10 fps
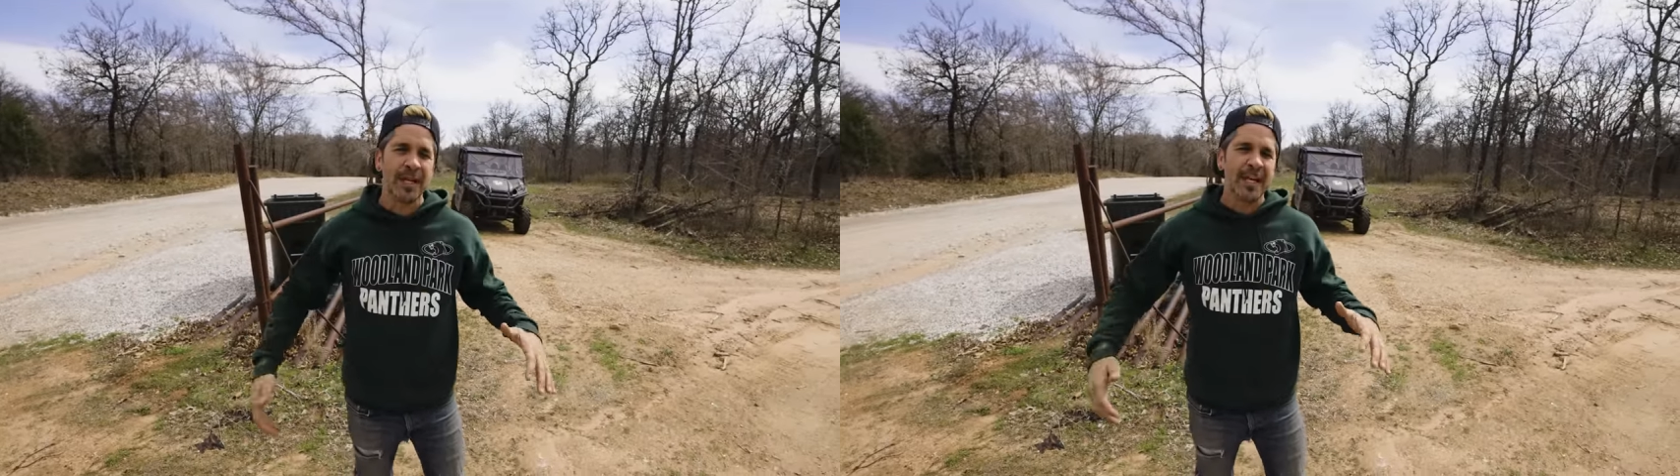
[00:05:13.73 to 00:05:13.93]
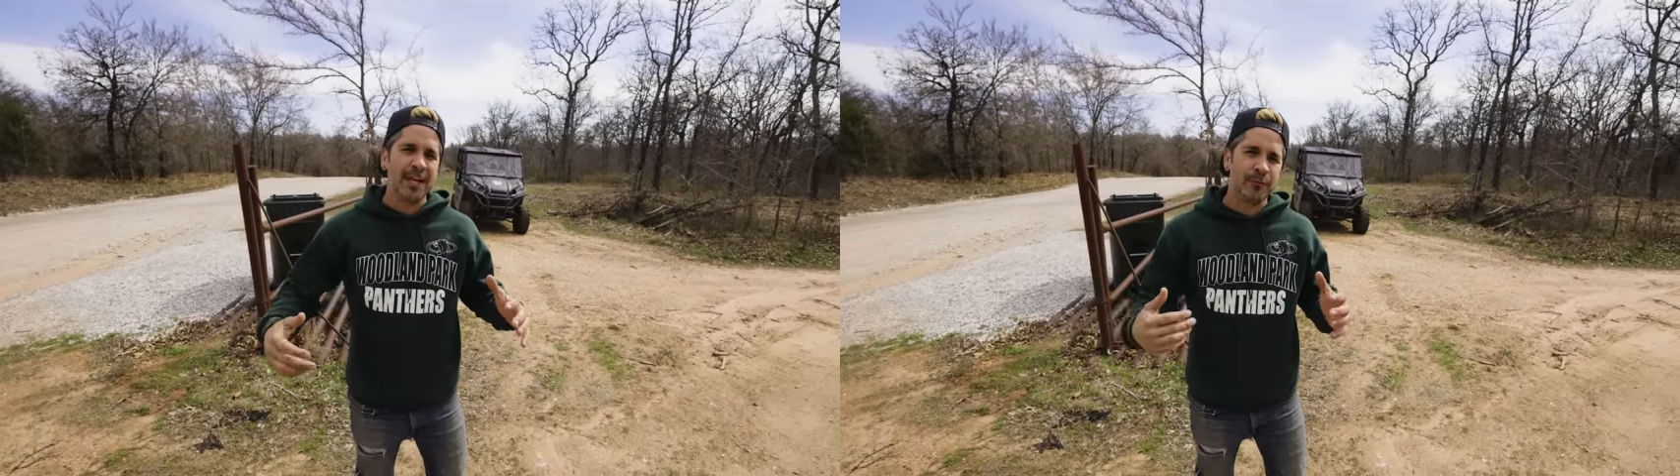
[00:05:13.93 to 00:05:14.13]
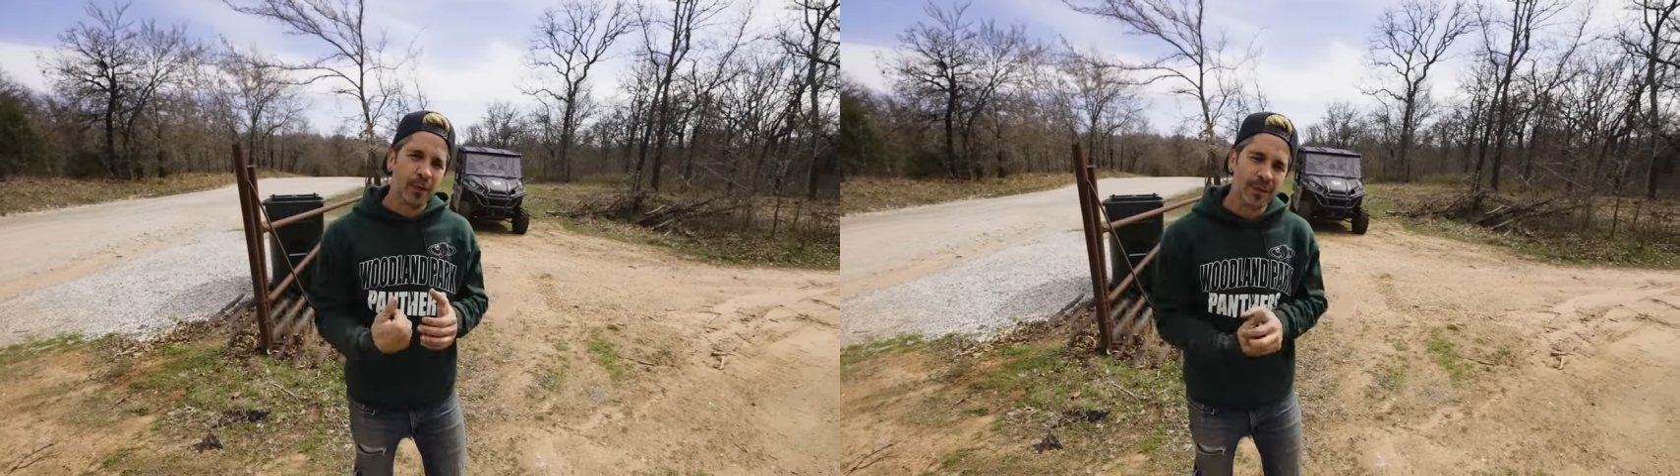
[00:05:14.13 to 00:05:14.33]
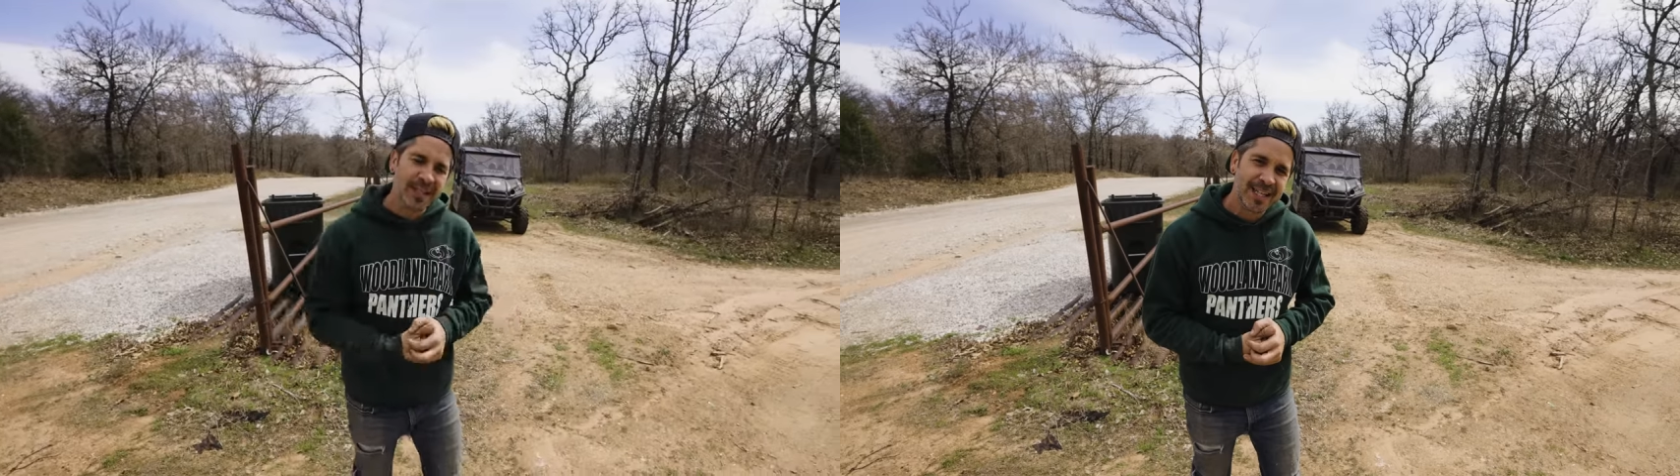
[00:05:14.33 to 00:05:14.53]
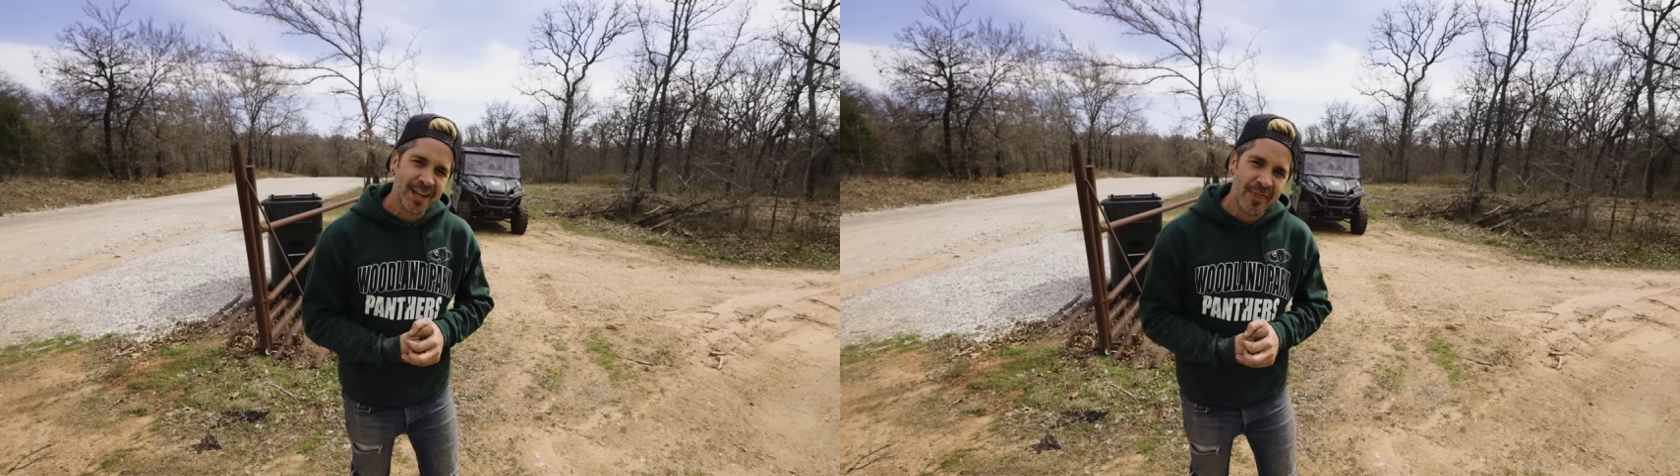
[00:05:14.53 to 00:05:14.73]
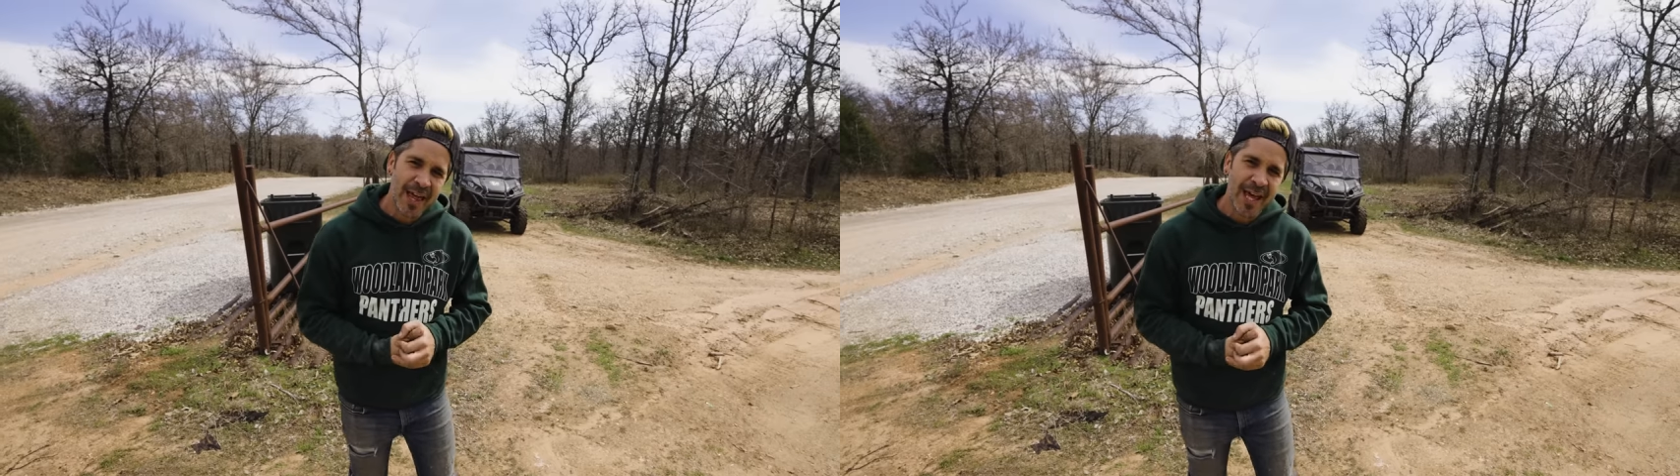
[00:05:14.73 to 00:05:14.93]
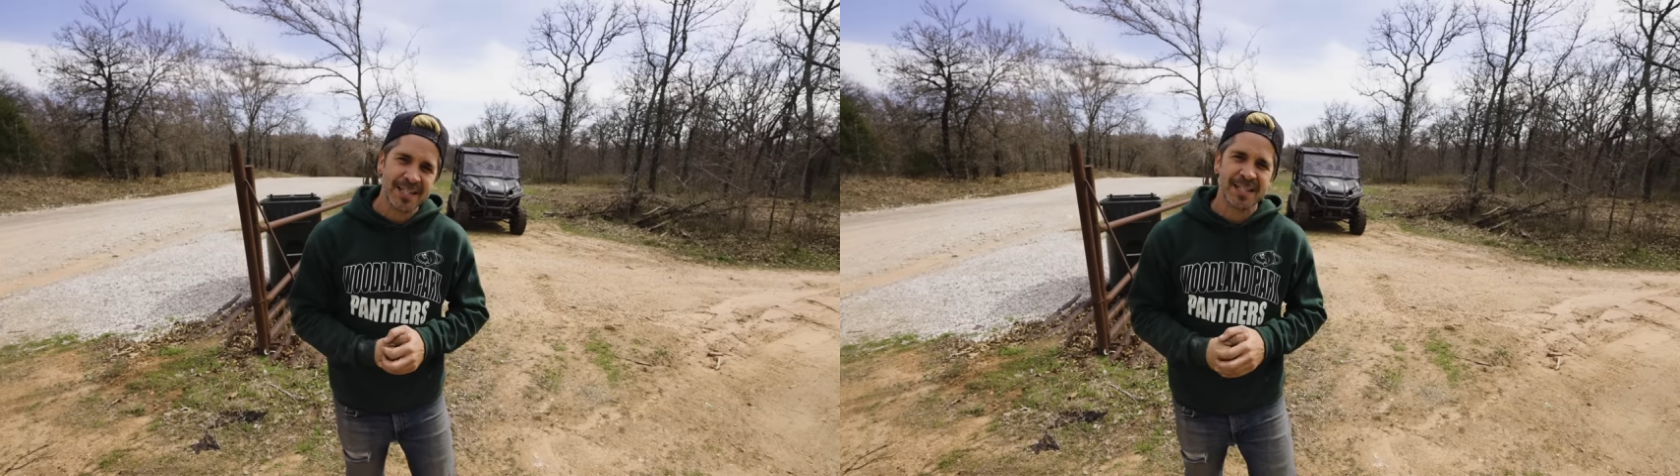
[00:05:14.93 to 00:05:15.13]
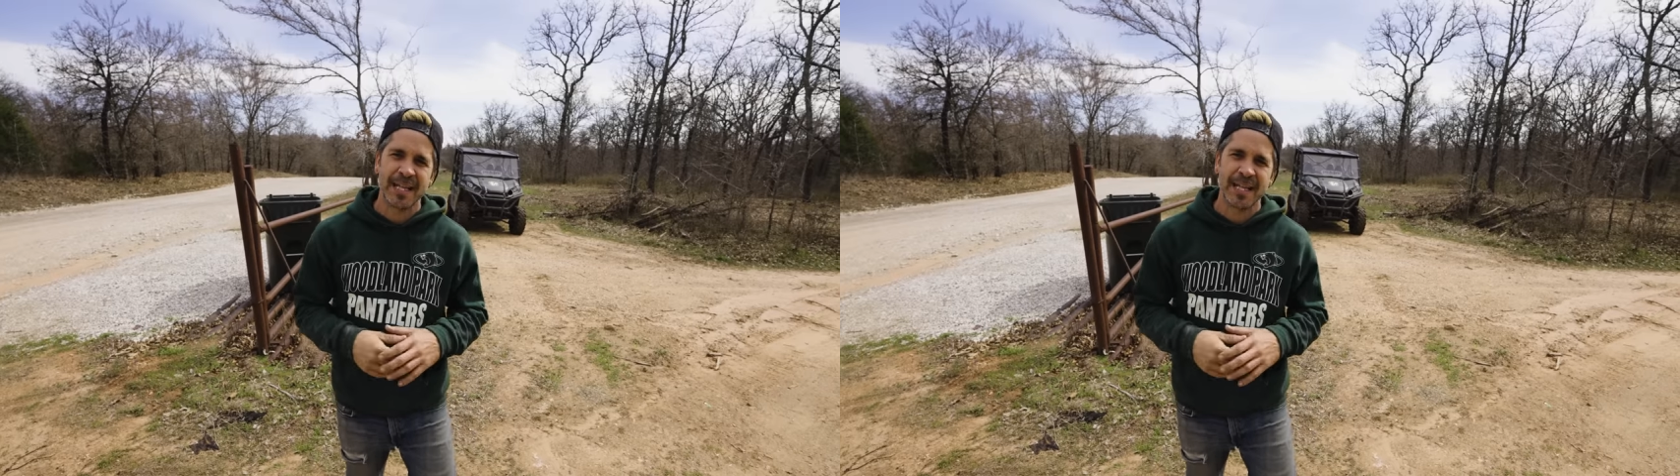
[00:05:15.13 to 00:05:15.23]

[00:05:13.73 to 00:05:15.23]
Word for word: If we would have done that,